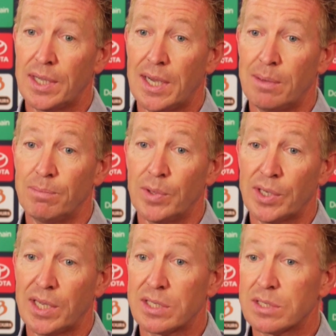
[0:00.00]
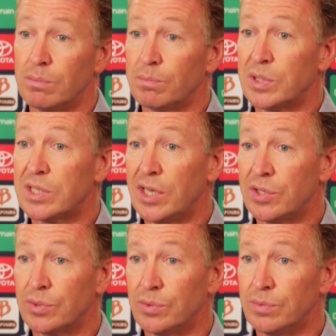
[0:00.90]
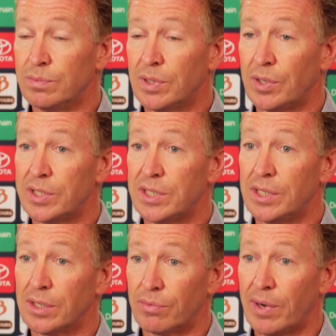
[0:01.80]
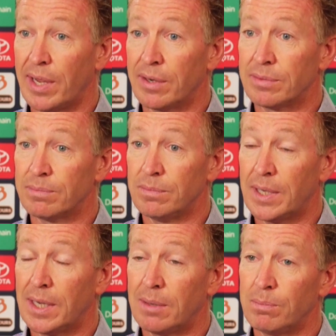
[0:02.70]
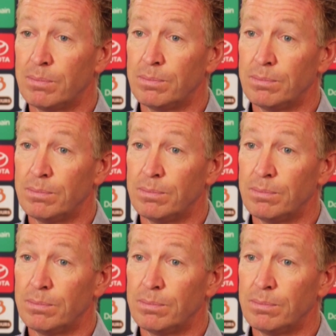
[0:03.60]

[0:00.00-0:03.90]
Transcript: um, I guess, some potential ideal around um,